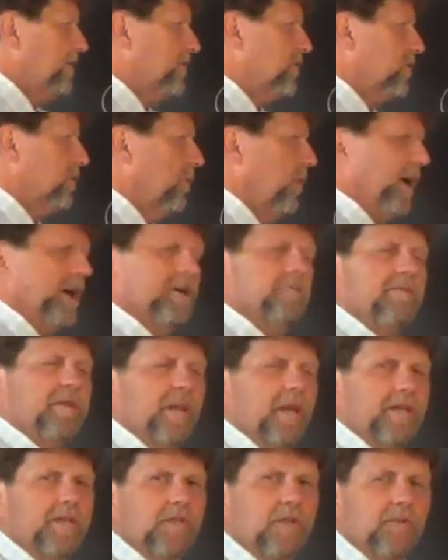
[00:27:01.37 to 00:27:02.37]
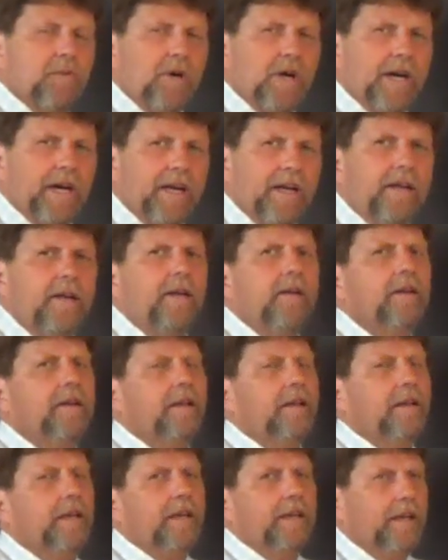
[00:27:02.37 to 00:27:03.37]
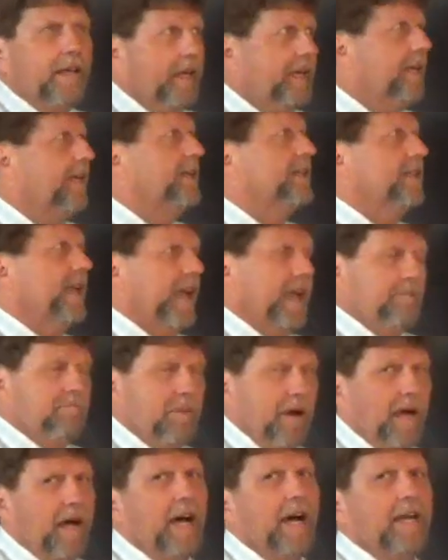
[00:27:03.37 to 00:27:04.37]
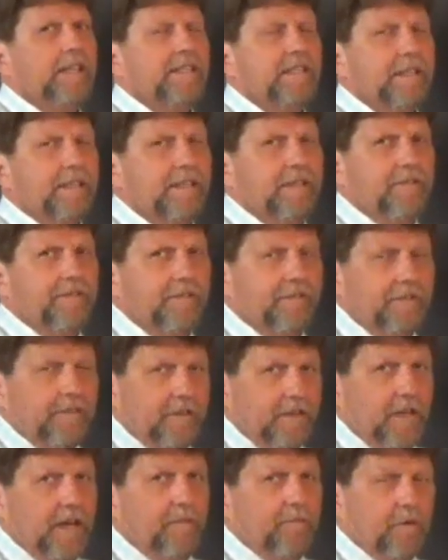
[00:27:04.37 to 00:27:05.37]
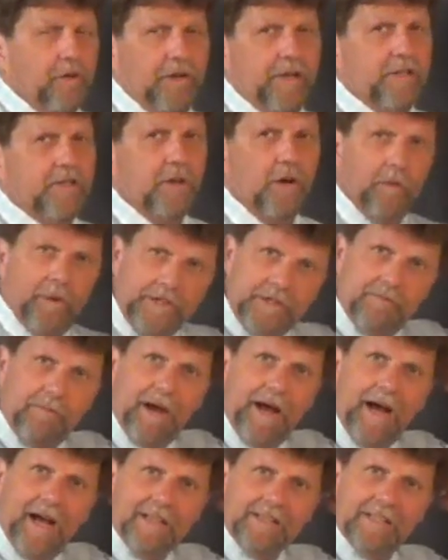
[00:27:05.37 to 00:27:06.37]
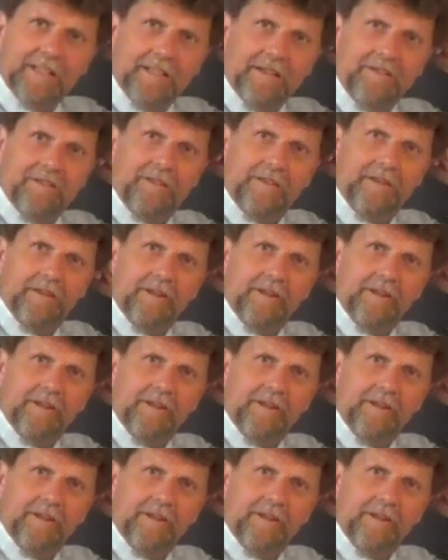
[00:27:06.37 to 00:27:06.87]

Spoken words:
squared plus 1 is a positive number. It's always positive.